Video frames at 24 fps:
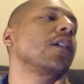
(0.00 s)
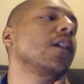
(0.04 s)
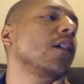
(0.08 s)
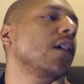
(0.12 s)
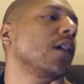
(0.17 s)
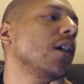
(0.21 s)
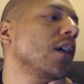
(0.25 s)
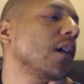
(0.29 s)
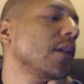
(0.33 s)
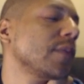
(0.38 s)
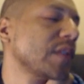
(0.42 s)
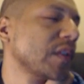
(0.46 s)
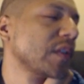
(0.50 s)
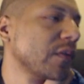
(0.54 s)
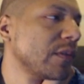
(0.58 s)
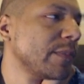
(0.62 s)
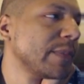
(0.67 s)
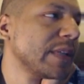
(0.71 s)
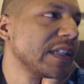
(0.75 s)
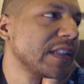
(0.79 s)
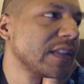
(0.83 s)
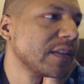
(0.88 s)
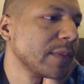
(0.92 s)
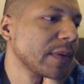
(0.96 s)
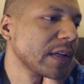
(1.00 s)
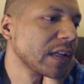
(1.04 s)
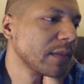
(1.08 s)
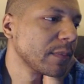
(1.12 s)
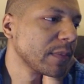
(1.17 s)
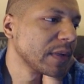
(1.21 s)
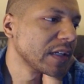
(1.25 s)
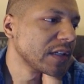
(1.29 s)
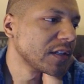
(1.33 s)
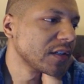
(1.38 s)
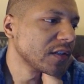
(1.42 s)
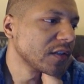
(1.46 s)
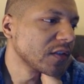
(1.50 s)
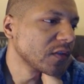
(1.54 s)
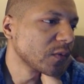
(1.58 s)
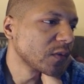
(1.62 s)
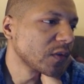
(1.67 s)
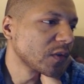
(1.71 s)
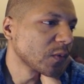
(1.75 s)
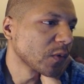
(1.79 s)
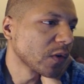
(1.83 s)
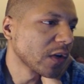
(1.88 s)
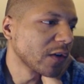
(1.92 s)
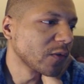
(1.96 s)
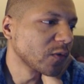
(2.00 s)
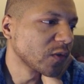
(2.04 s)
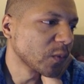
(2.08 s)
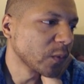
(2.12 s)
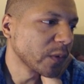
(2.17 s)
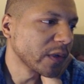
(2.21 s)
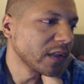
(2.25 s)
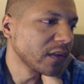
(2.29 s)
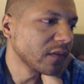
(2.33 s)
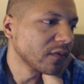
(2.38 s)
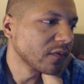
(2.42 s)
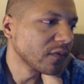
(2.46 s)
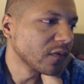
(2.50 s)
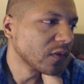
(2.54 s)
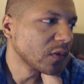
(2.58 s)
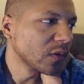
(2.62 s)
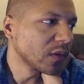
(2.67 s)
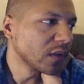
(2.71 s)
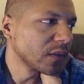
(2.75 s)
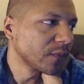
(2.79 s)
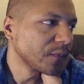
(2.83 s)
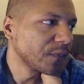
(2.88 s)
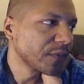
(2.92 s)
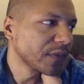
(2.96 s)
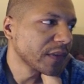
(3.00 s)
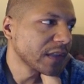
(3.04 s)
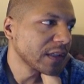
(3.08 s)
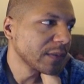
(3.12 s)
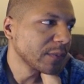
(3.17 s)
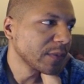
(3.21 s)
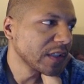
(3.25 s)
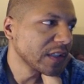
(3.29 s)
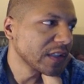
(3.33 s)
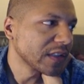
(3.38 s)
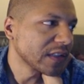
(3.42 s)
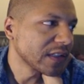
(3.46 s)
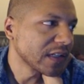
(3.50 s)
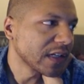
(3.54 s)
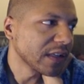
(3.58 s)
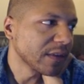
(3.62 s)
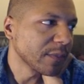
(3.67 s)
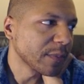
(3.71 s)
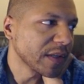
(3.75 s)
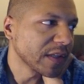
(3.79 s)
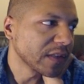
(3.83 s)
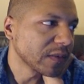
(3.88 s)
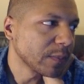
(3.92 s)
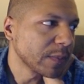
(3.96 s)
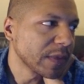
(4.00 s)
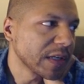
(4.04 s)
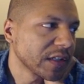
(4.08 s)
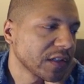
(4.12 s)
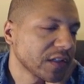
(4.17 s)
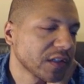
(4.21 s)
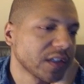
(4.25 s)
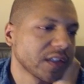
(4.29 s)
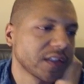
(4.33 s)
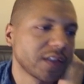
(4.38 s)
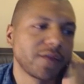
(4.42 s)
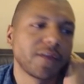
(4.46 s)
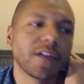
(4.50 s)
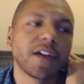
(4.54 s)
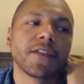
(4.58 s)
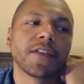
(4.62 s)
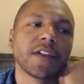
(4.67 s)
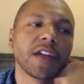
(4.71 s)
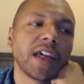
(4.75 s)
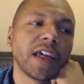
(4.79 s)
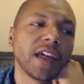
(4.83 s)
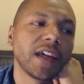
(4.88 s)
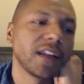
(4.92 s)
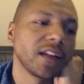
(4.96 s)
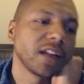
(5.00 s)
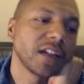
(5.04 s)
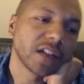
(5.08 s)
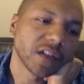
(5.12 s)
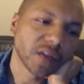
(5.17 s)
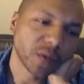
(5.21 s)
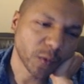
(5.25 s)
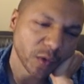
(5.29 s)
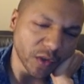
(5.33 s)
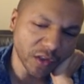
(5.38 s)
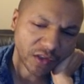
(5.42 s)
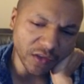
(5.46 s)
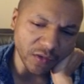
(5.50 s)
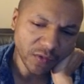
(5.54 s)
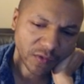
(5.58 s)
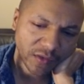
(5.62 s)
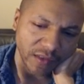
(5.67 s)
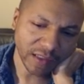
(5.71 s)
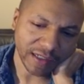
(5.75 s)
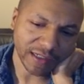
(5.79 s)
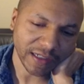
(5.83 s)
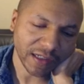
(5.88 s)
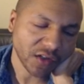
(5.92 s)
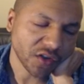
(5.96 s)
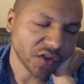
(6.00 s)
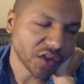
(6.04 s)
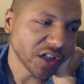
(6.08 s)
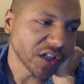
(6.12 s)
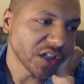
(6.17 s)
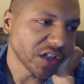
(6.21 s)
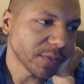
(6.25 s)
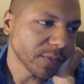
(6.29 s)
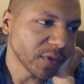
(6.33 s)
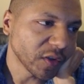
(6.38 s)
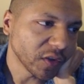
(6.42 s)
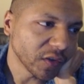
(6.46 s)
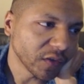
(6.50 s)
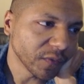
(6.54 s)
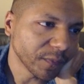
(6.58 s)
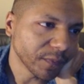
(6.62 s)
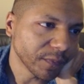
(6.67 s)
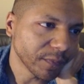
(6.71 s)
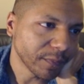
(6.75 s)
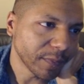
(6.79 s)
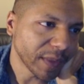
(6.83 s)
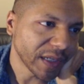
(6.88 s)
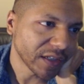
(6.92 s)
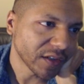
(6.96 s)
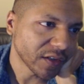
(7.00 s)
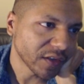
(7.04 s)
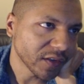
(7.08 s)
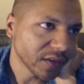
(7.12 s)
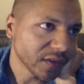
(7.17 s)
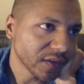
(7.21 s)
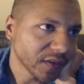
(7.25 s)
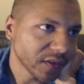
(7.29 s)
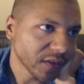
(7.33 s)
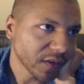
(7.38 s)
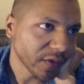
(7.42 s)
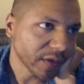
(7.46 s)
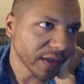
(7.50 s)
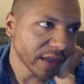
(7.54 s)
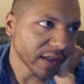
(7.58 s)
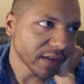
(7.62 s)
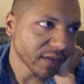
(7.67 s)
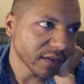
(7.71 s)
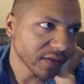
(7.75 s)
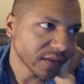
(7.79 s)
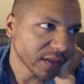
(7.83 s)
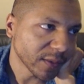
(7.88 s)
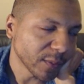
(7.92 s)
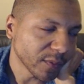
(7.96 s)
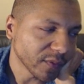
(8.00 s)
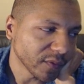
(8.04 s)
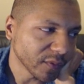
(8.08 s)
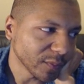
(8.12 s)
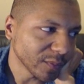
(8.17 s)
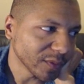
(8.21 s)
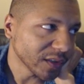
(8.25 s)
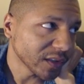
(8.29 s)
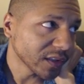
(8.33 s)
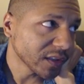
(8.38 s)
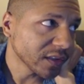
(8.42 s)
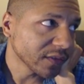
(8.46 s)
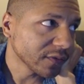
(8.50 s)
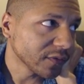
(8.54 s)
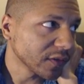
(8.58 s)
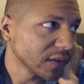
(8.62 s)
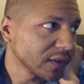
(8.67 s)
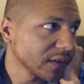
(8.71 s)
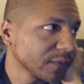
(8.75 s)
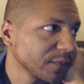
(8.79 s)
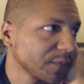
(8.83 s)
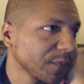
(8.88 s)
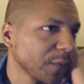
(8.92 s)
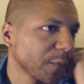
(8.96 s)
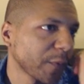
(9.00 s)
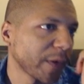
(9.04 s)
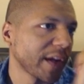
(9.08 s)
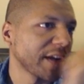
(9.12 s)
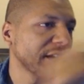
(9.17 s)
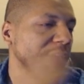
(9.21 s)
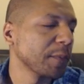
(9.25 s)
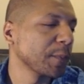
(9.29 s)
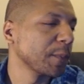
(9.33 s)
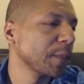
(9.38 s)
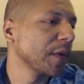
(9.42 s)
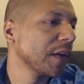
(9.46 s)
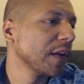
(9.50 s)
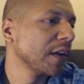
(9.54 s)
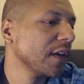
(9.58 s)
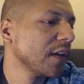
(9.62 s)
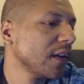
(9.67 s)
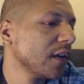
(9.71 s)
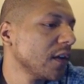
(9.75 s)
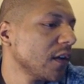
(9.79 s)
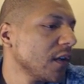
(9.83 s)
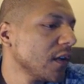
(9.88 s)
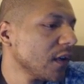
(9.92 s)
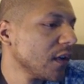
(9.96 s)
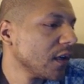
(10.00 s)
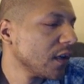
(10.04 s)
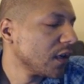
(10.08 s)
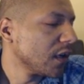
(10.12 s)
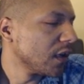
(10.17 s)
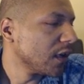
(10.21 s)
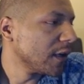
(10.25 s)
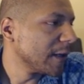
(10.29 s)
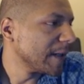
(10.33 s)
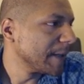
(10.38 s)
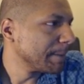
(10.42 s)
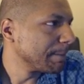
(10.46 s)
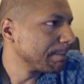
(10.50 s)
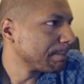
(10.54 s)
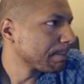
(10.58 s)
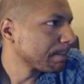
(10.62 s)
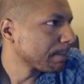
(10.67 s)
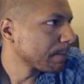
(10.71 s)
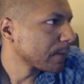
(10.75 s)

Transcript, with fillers: Um, so we made some animations, which is what I was waiting for. I mean, it's not the best mesh, it doesn't even have a head, because we're going to use like exchangeable meshes so that some of them look different, random. Um,